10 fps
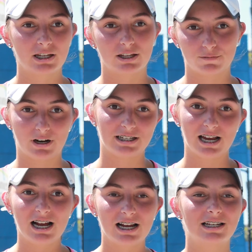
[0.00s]
the front
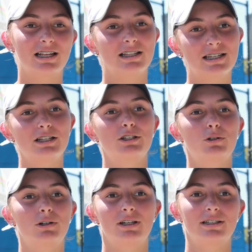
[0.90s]
yard, and then tennis
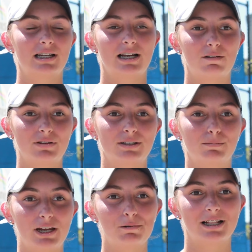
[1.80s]
court, and then started having some
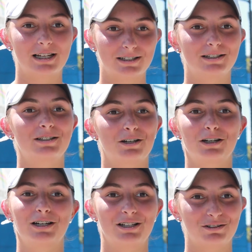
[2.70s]
pee wee lessons. So
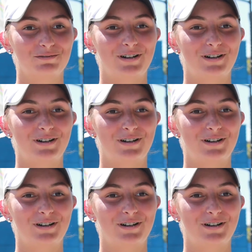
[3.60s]
it was